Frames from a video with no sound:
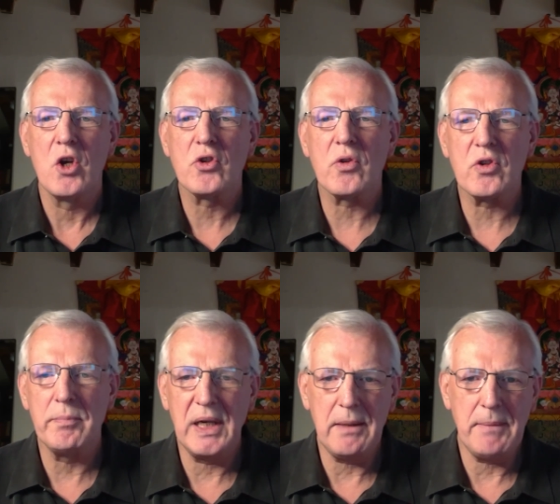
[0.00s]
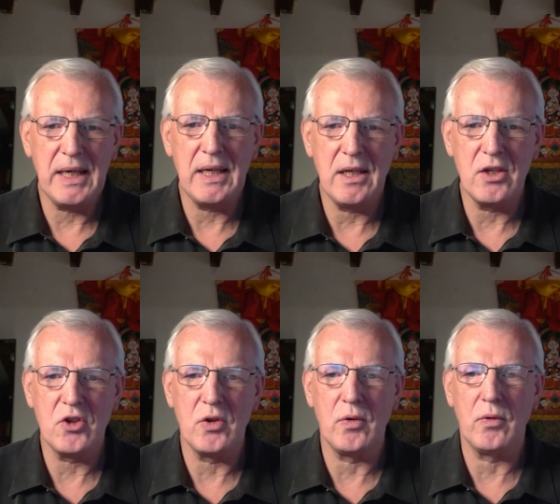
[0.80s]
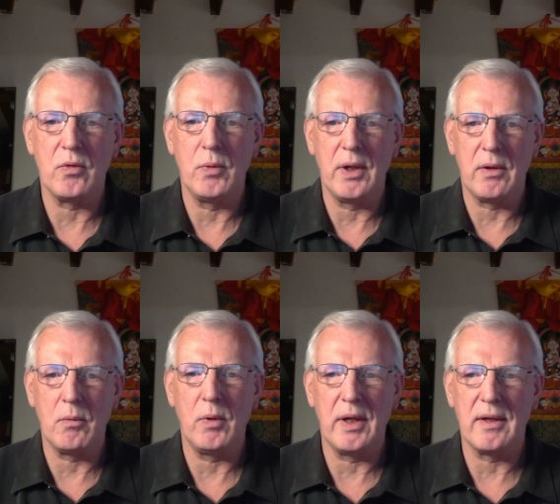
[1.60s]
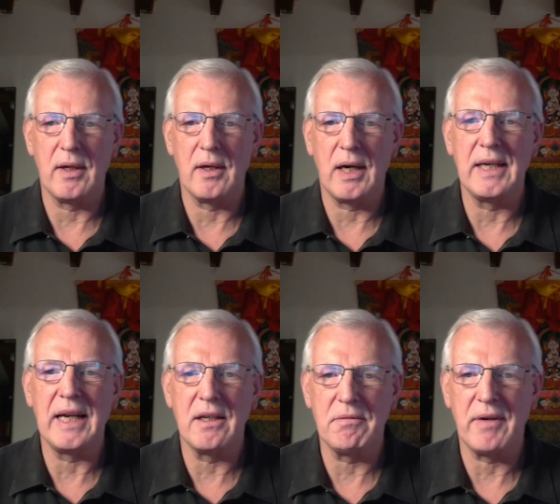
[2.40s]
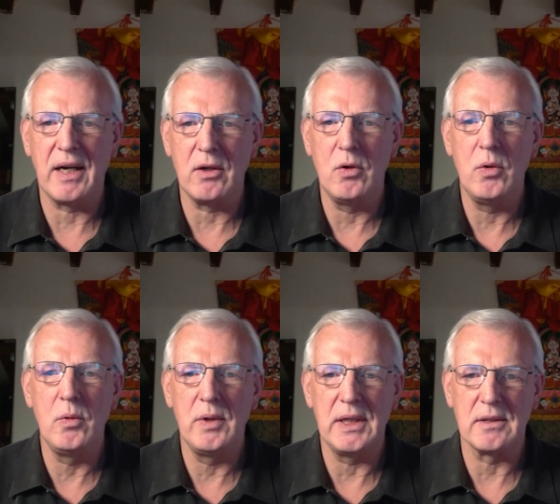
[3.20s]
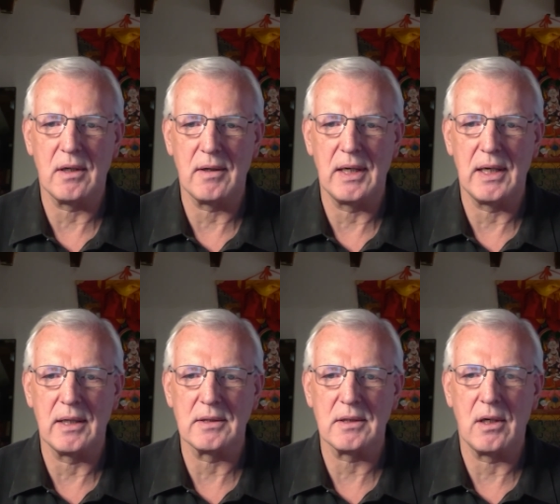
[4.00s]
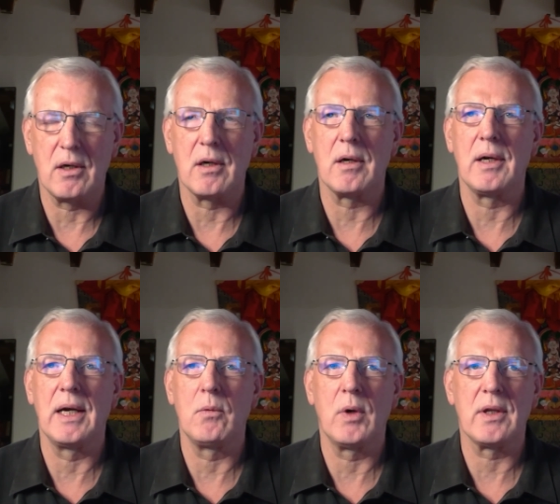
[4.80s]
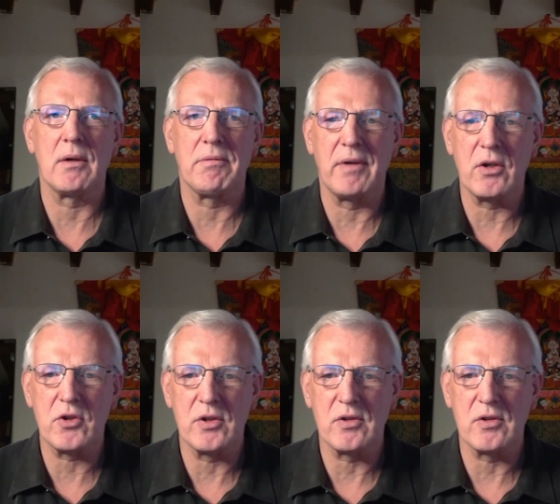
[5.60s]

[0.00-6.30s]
So there's many, many issues with, with uh, identifying who these Arhats are and what their functions